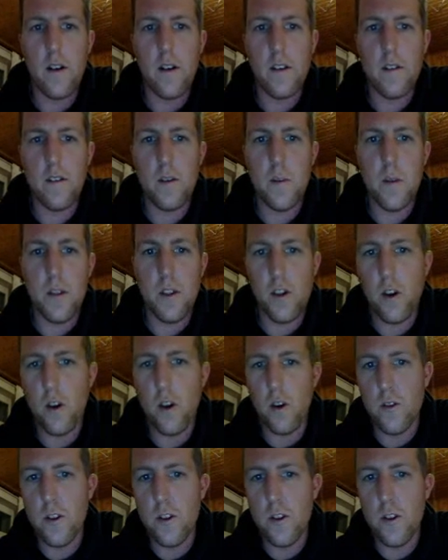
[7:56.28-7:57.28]
some of the
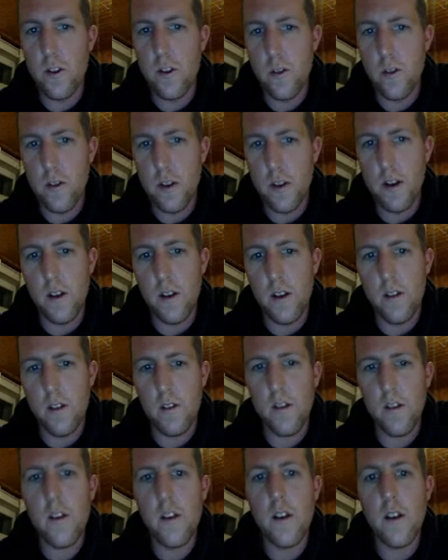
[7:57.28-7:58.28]
code that you need is
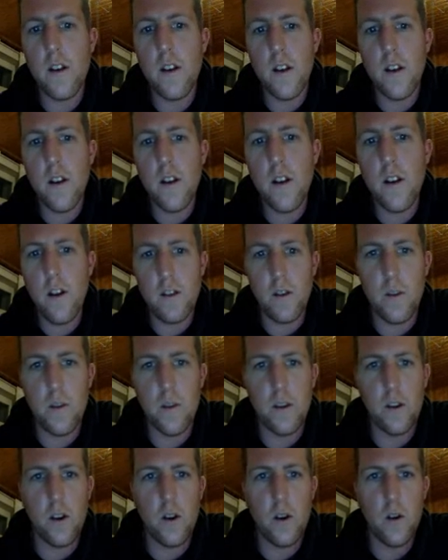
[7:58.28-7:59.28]
in here, and some of
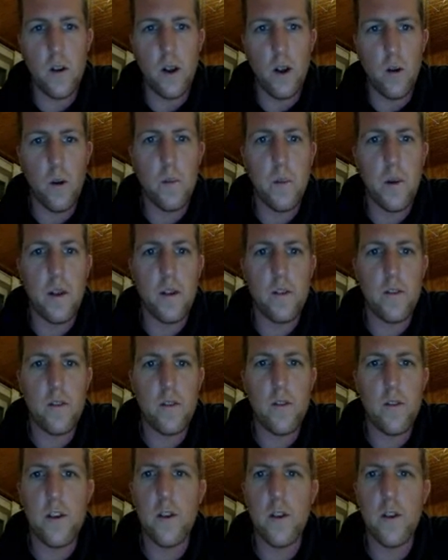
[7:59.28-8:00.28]
the code I will paste for you